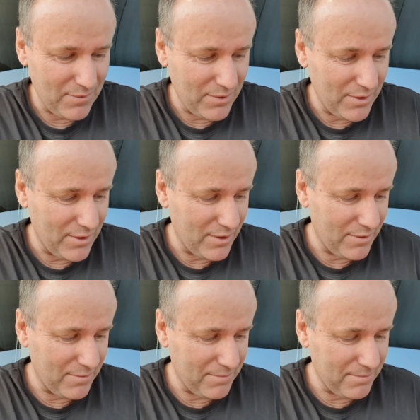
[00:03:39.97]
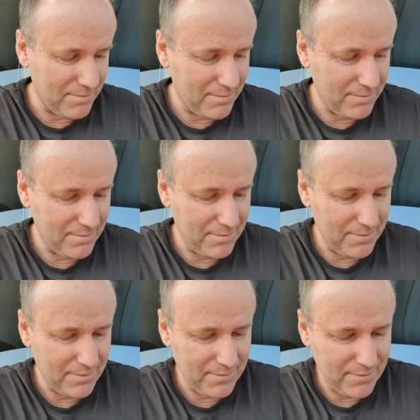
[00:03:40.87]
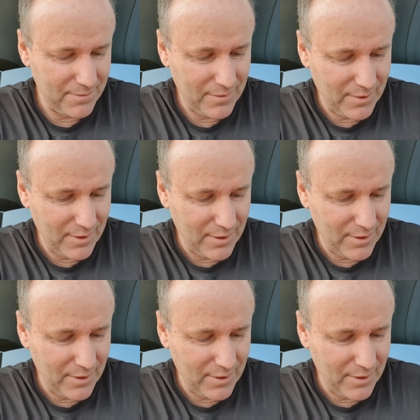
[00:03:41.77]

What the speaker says: [no speech]